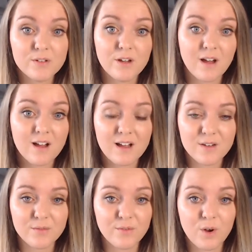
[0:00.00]
Her heart
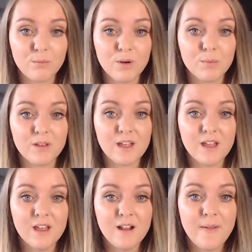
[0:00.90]
hadn't formed properly,
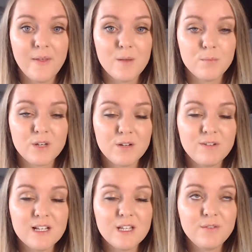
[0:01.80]
but it
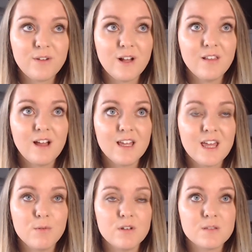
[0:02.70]
really felt like
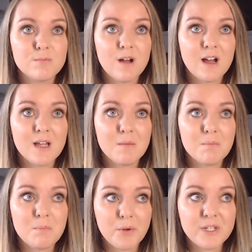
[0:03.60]
it was my
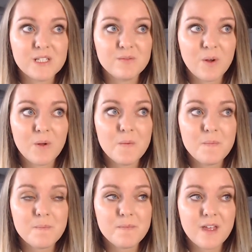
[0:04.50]
body's fault,
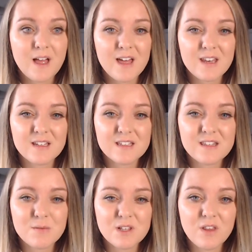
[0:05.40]
and
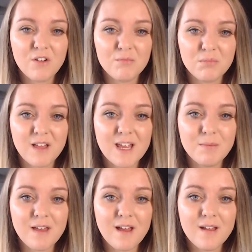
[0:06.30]
there was a lot of
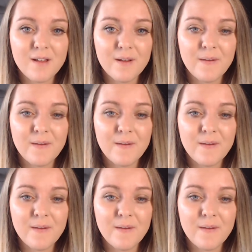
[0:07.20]
blame there.